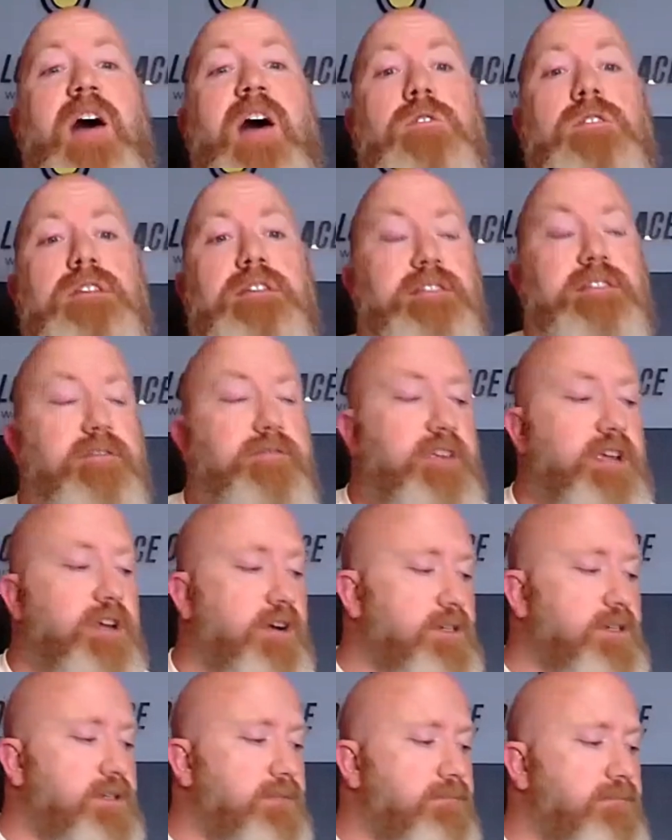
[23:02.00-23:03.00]
Thousands of
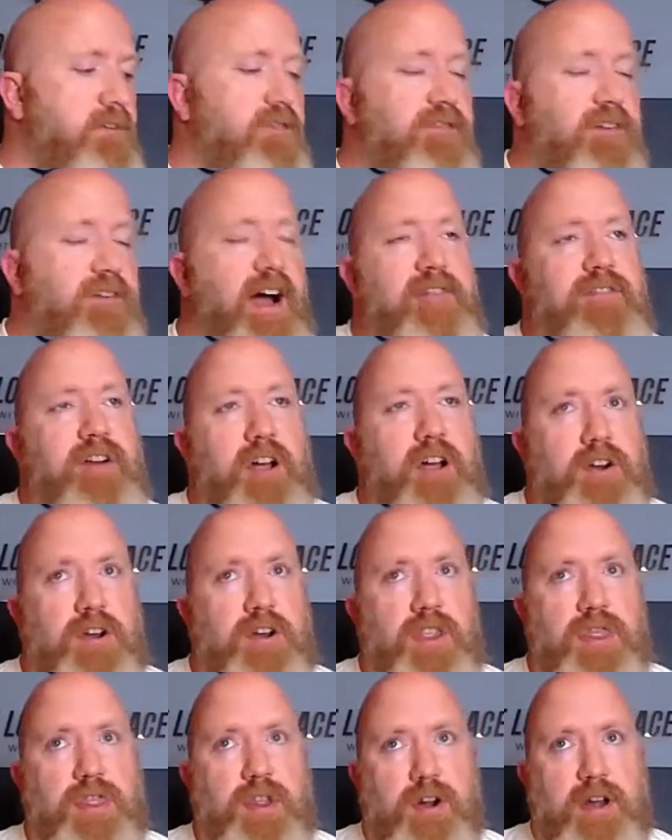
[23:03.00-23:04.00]
years.
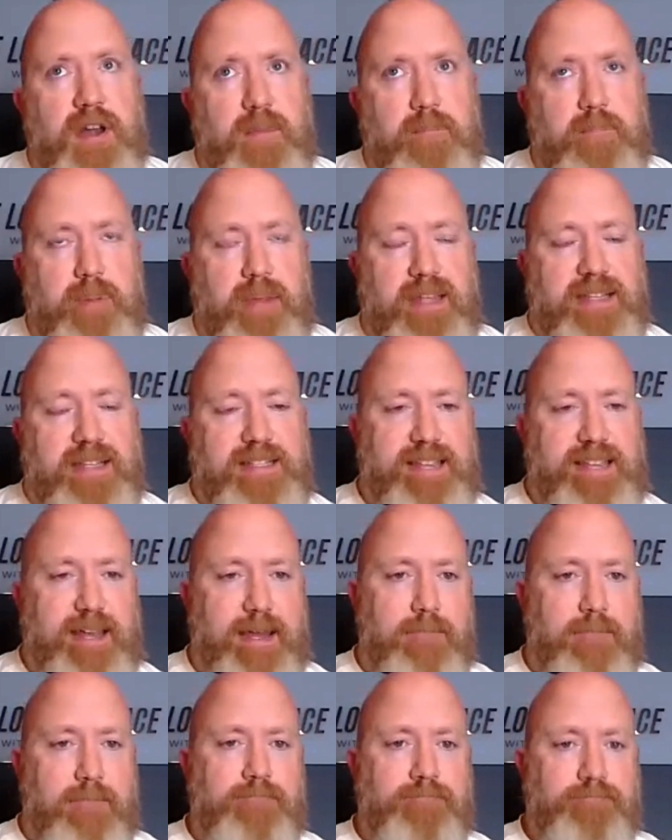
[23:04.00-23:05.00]
530
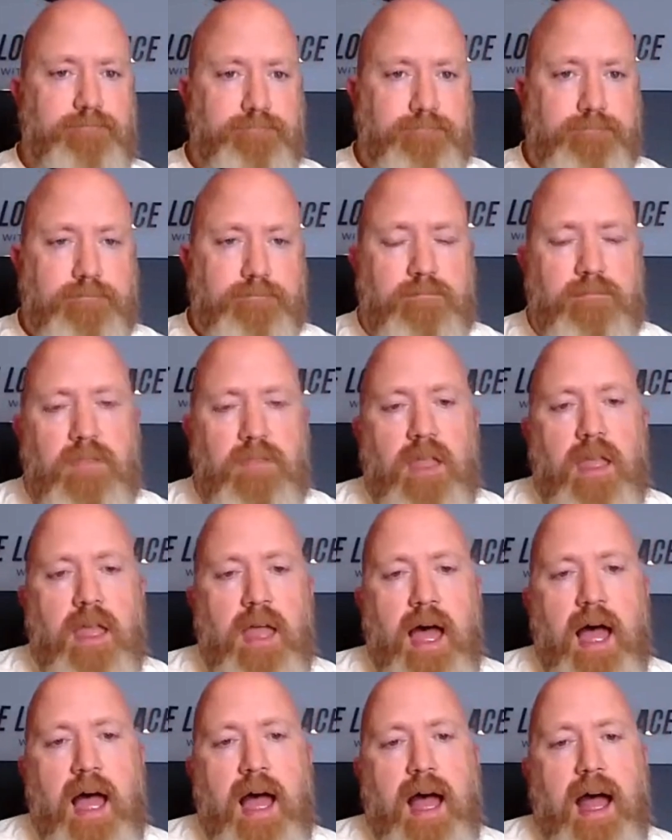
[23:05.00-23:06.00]
BC.
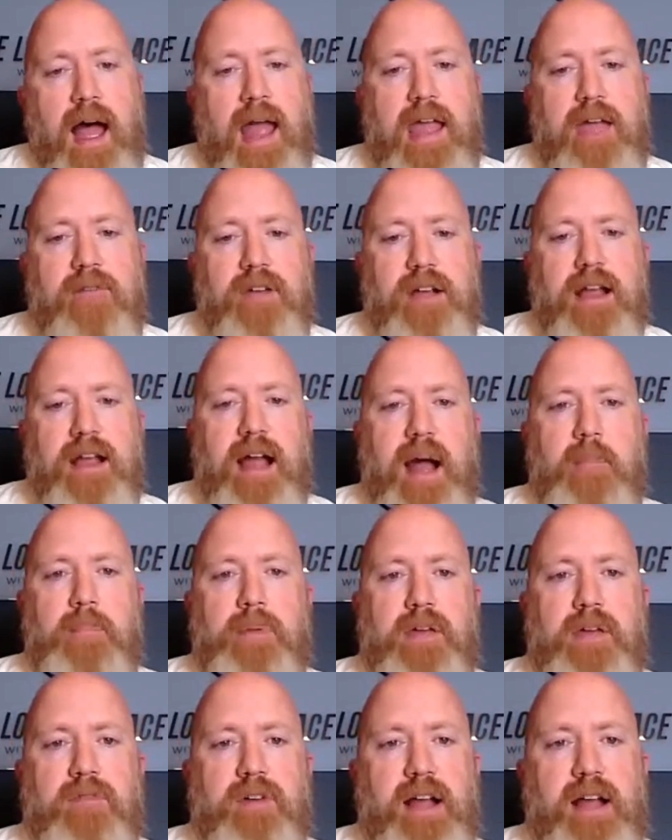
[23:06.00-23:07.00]
I have a
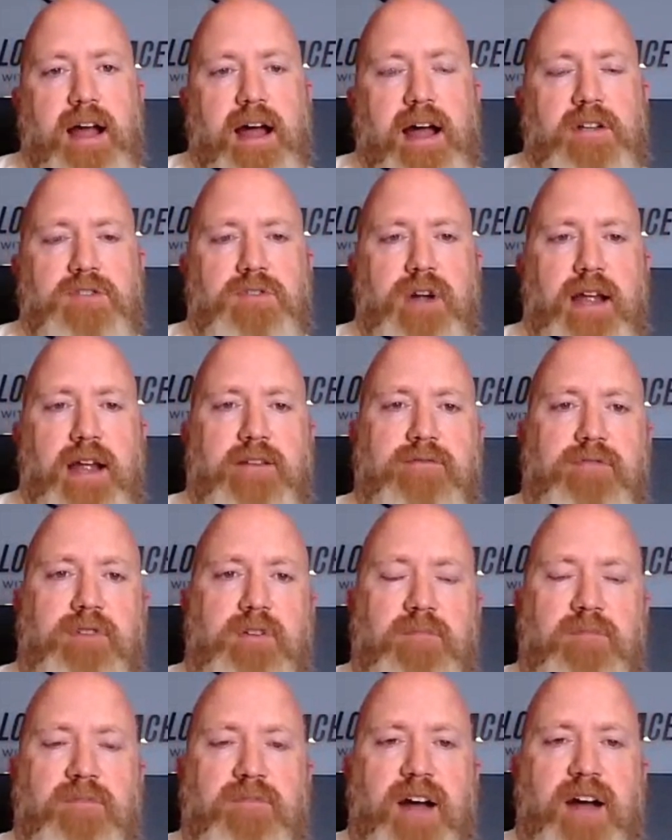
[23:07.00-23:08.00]
copy of a contract
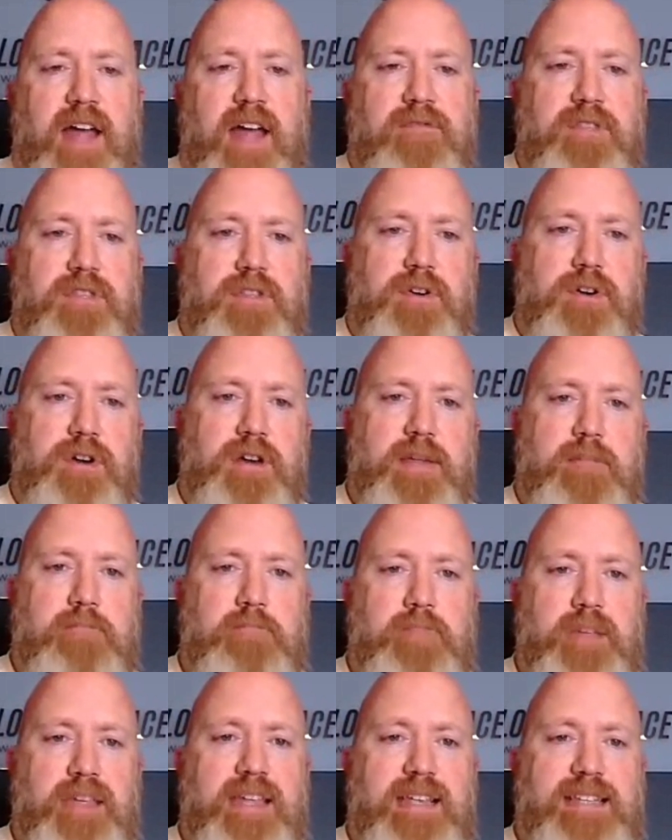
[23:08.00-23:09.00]
from
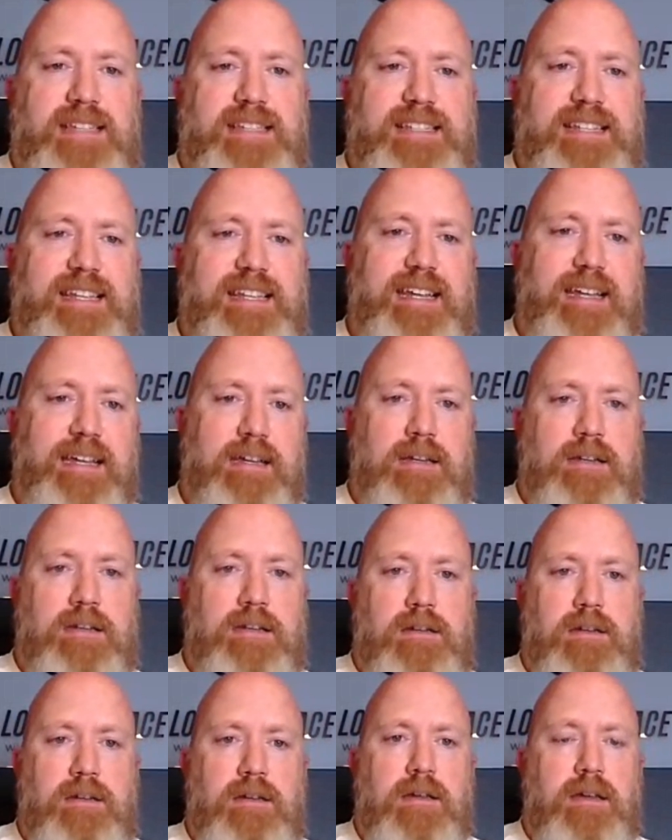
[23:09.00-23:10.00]
530 BC
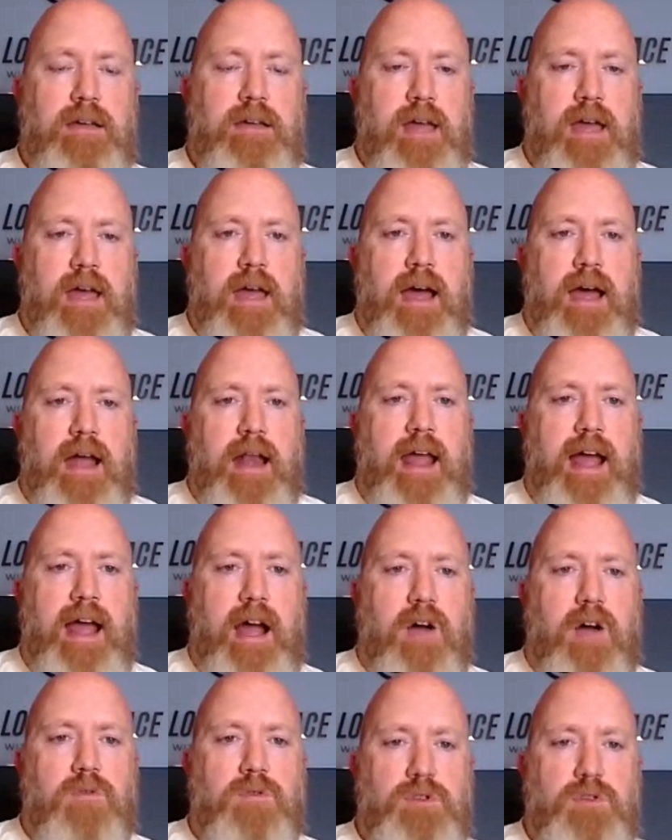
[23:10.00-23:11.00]
on
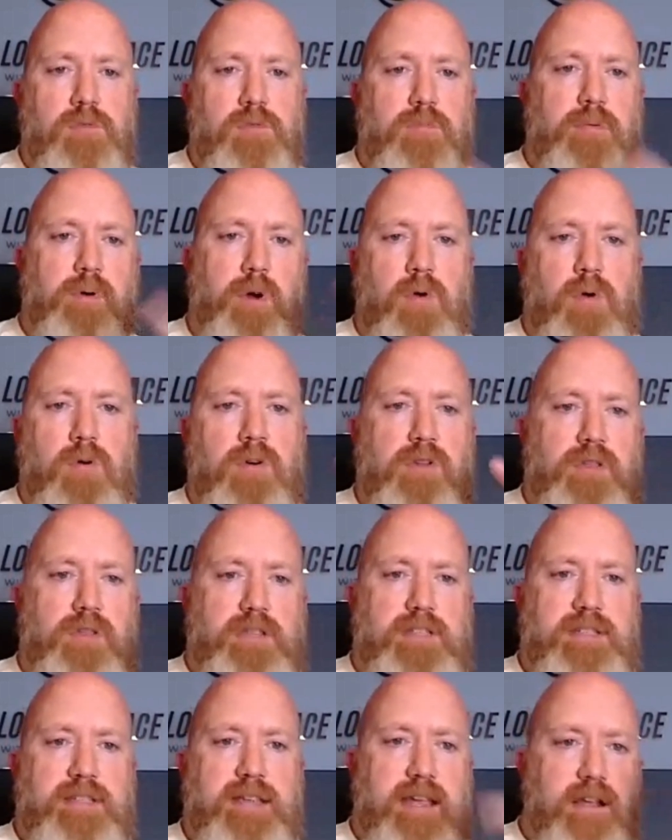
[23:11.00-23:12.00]
how to broker
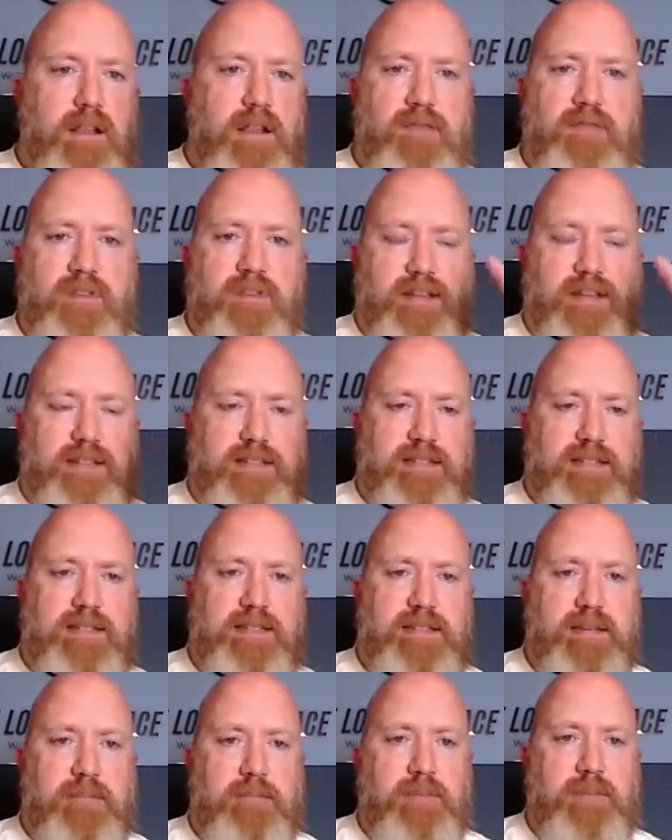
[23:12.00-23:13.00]
the sale of an
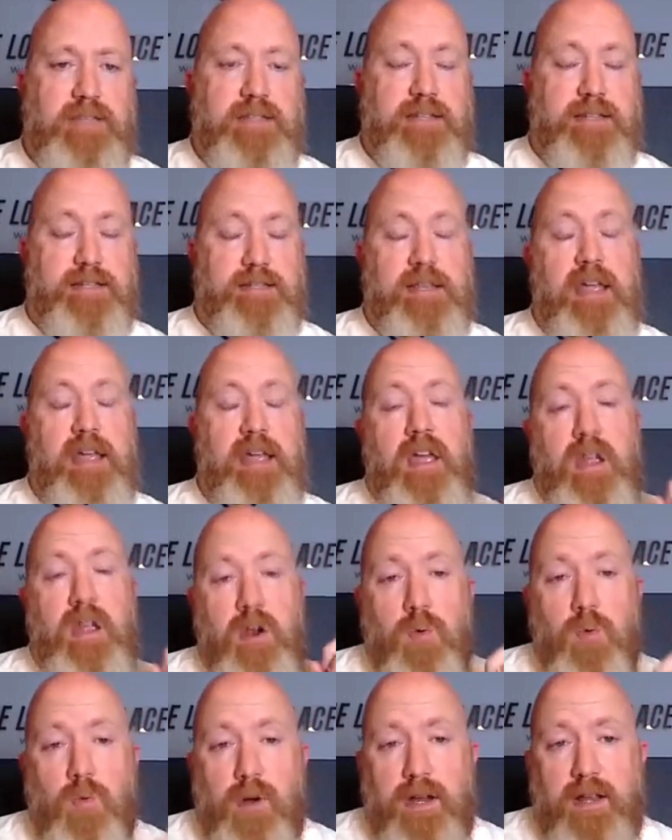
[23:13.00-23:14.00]
existing business.
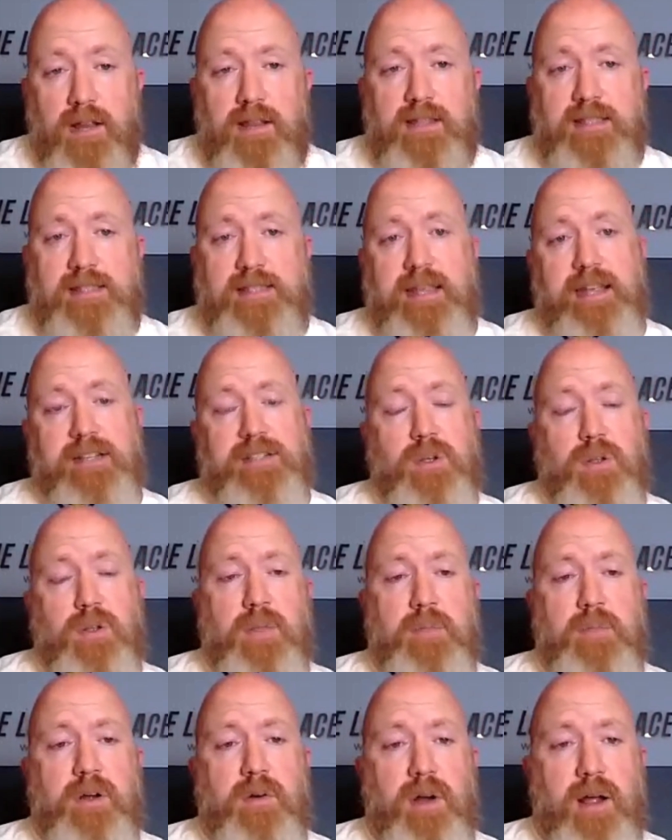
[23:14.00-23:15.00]
Real estate's
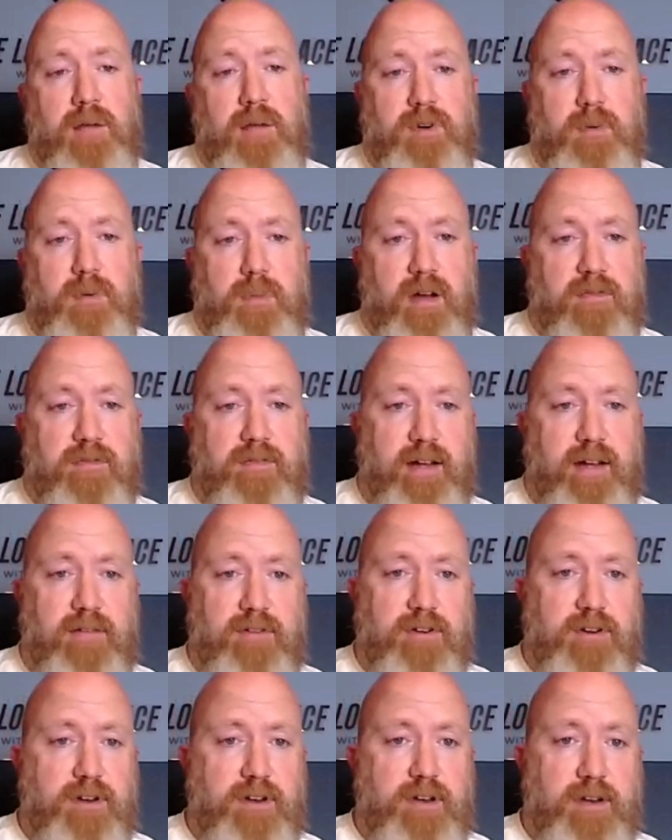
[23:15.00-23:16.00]
only been around for about
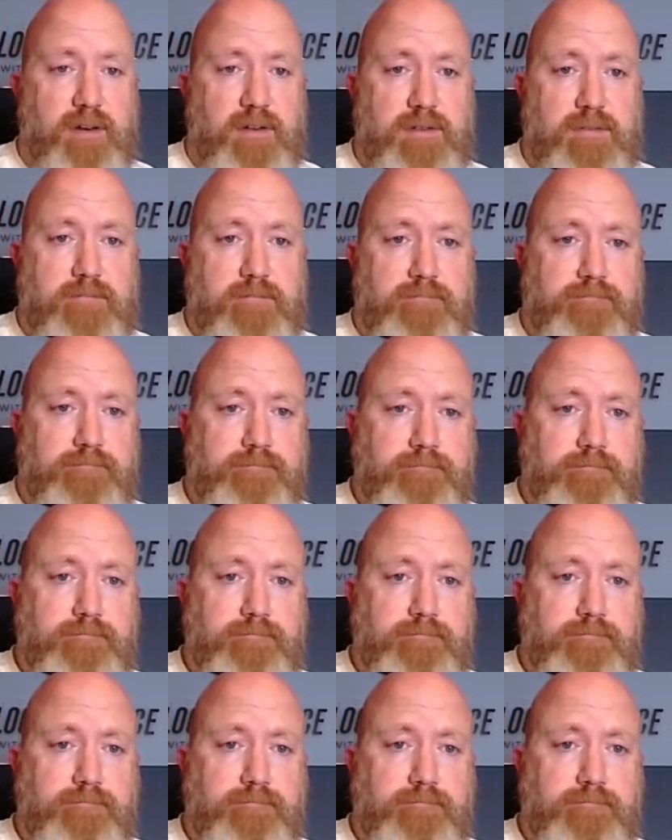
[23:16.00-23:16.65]
500 years.